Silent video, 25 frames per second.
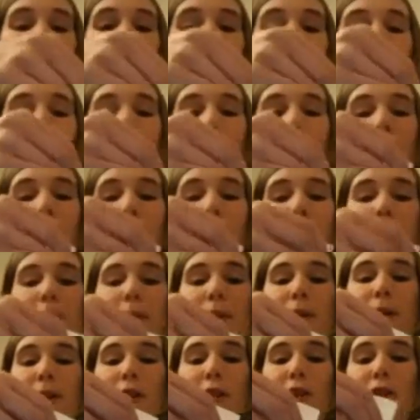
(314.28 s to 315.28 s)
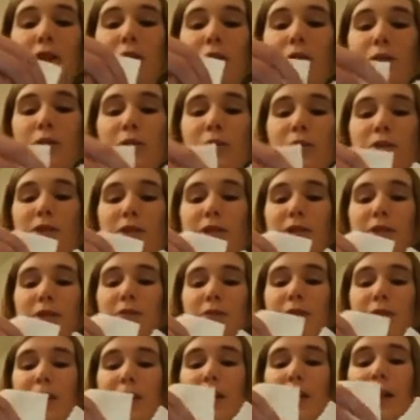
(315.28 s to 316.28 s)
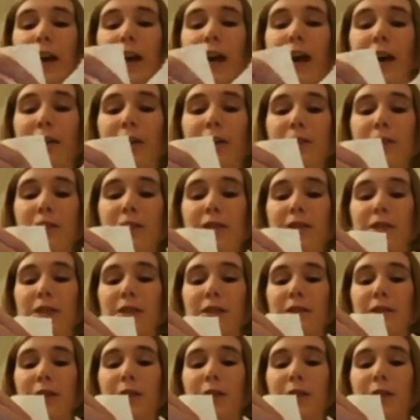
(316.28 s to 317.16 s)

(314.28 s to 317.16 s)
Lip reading: And I want you to figure out,